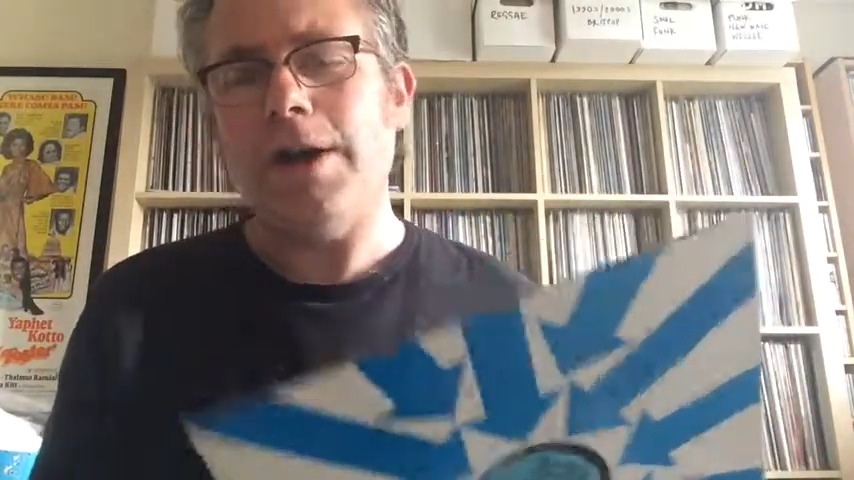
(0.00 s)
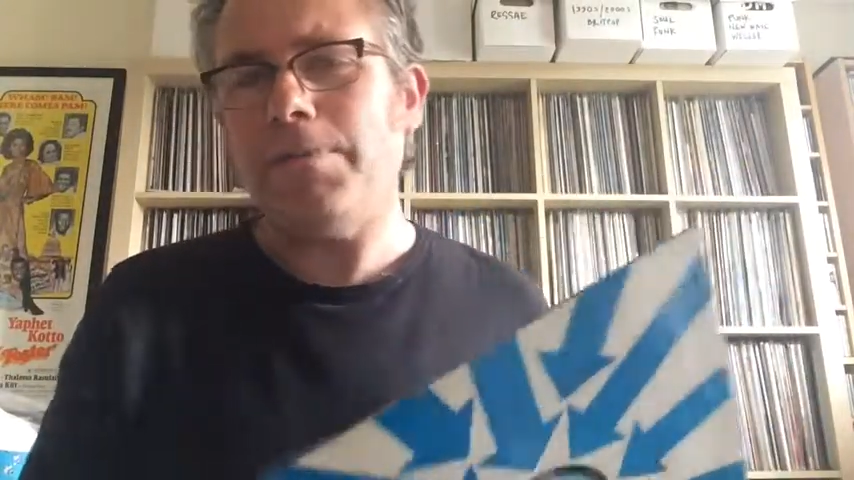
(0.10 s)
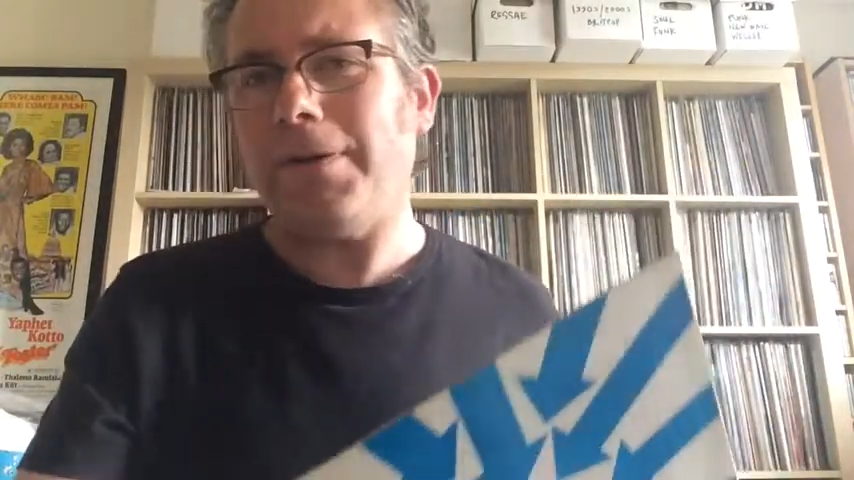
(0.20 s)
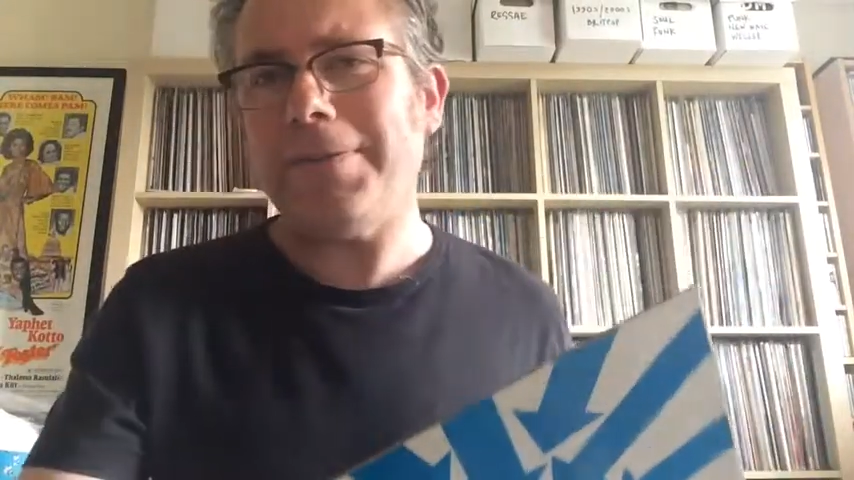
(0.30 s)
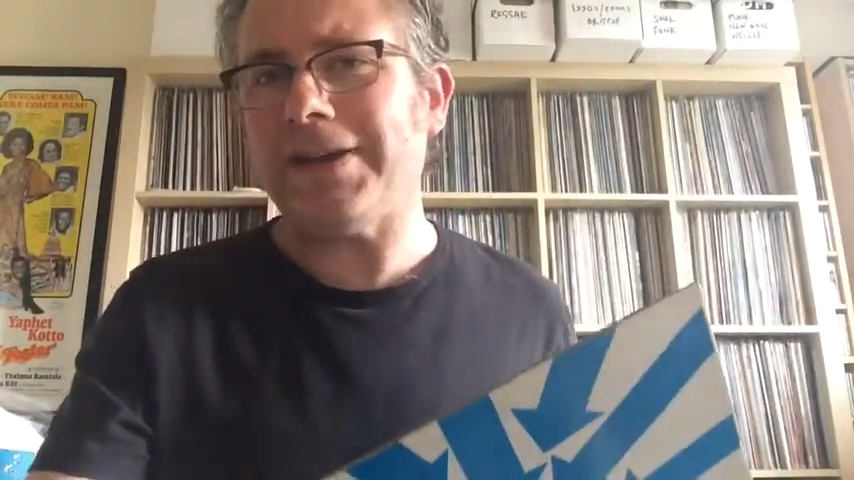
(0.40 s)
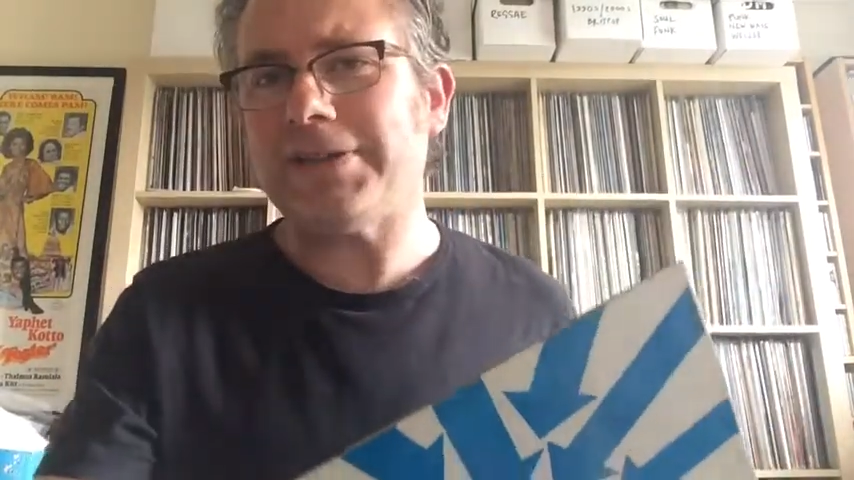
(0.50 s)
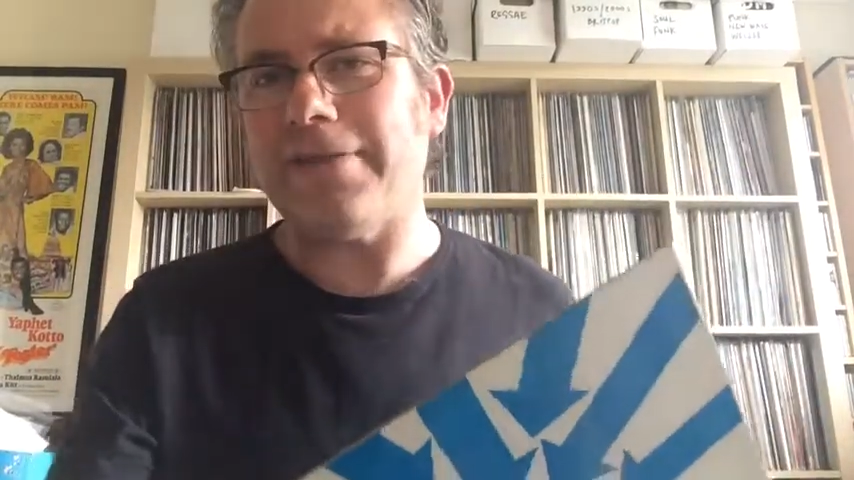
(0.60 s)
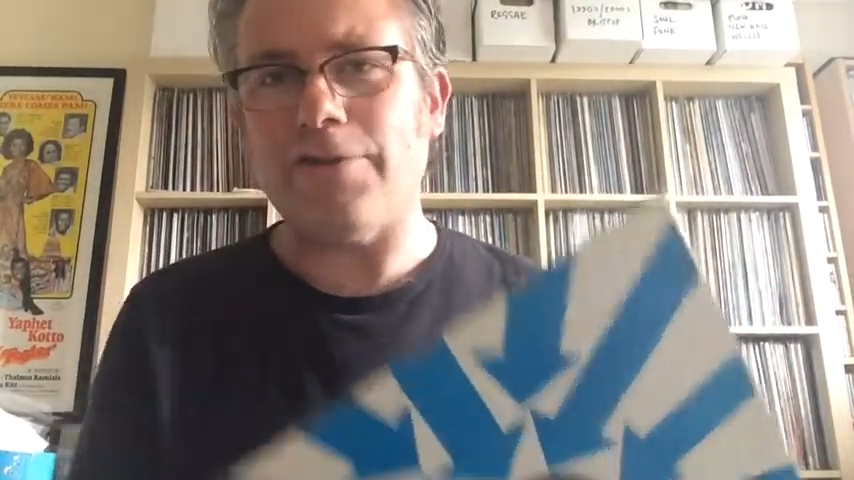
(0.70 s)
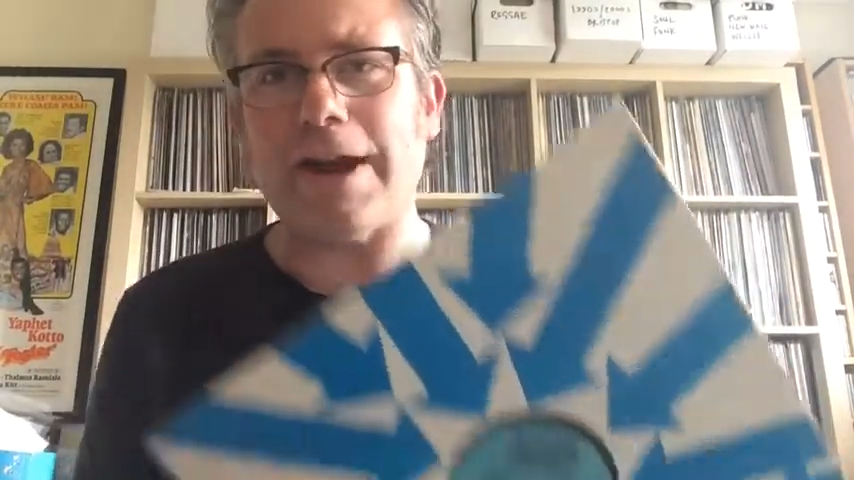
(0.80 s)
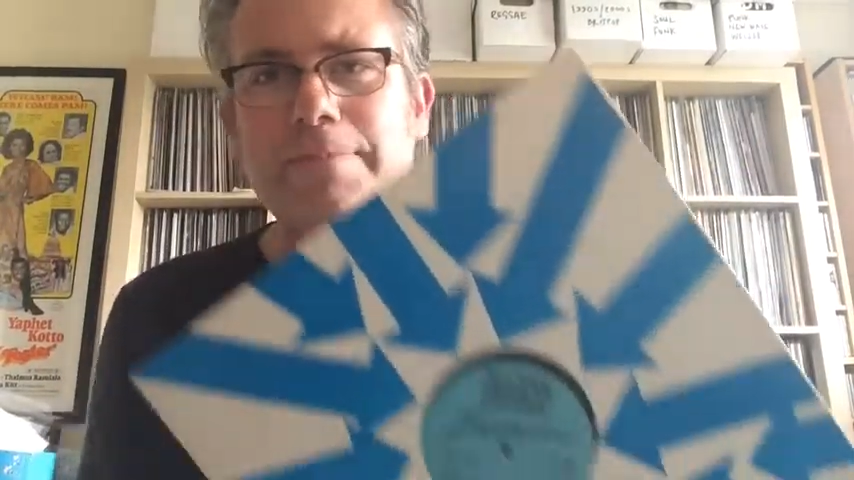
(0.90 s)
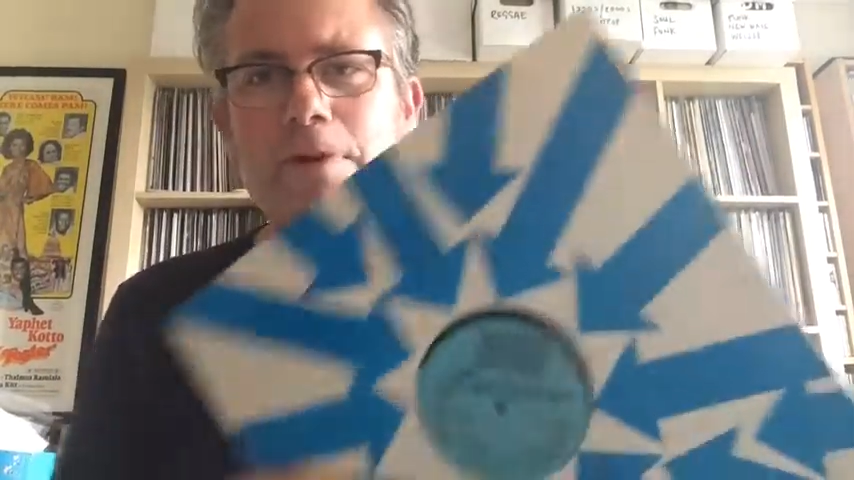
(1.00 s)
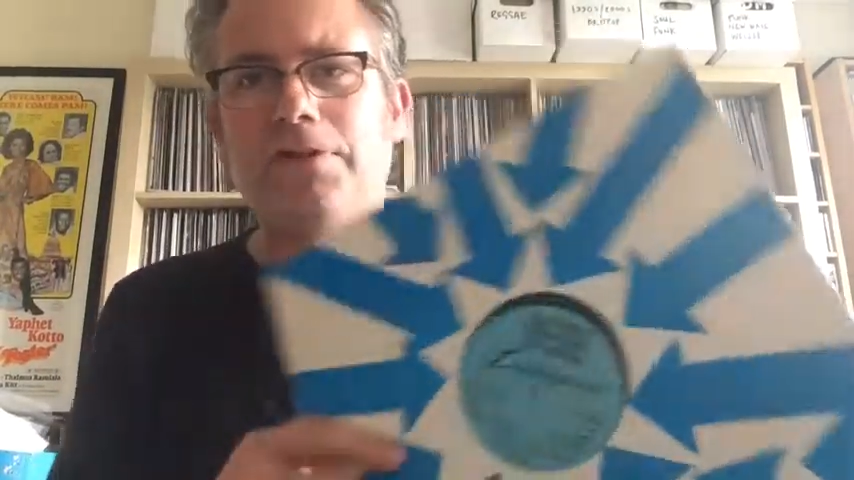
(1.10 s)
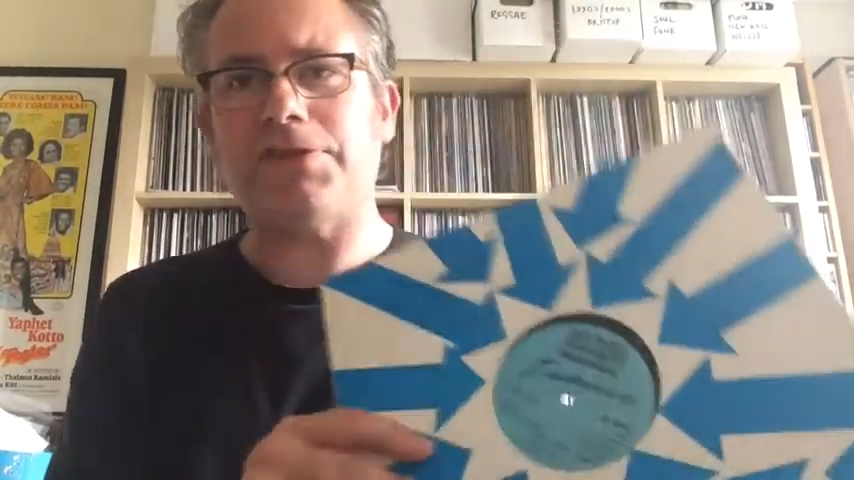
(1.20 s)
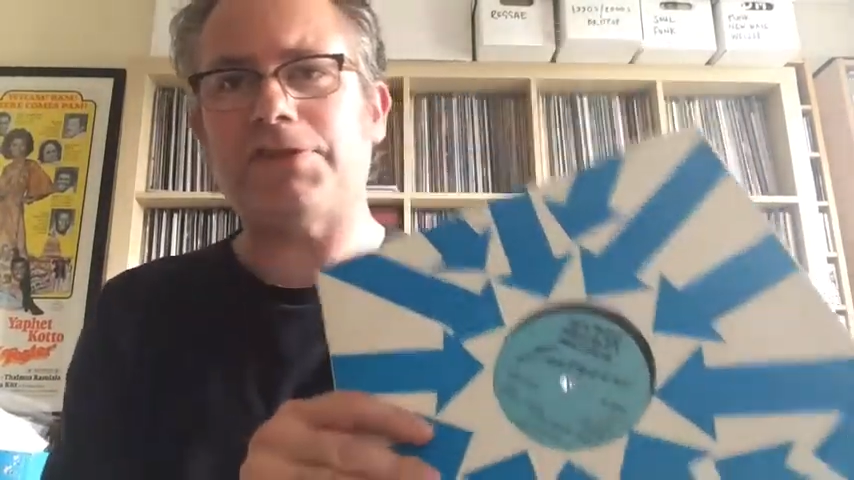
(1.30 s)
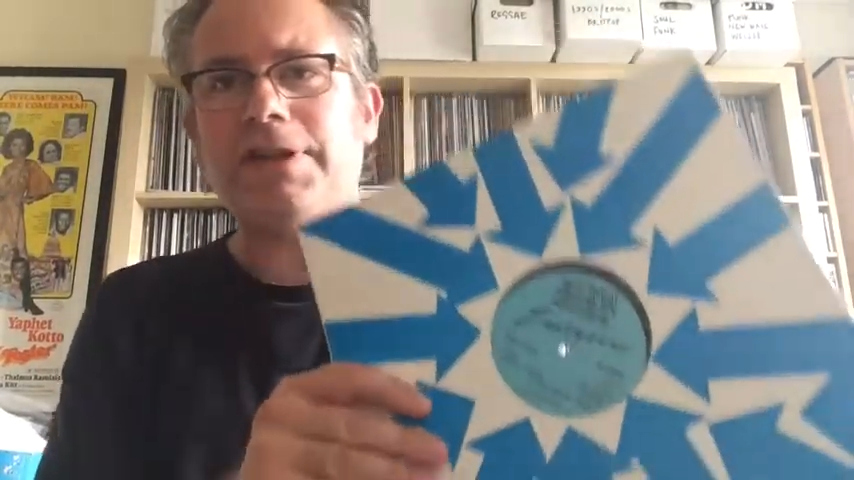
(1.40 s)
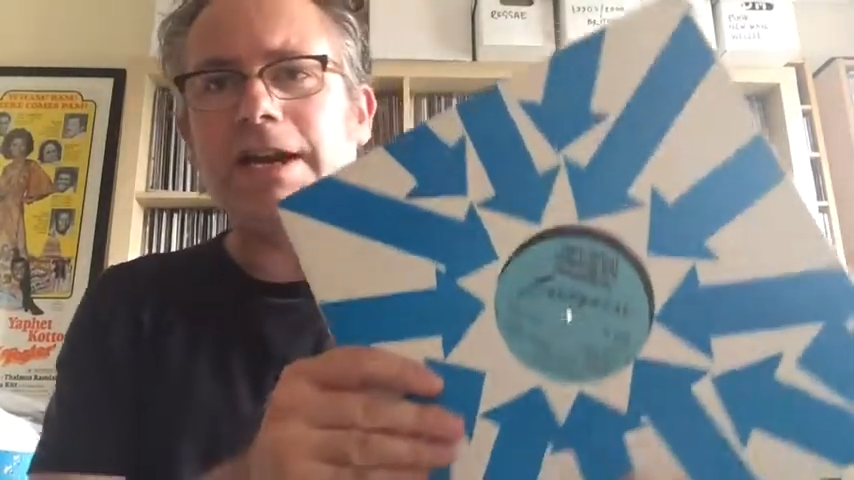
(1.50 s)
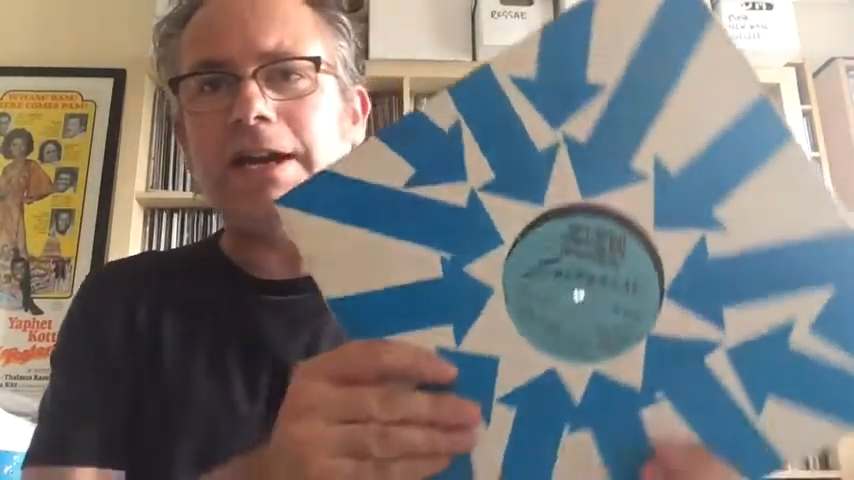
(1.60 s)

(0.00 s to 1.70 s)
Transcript: probably about 7 or 8 months.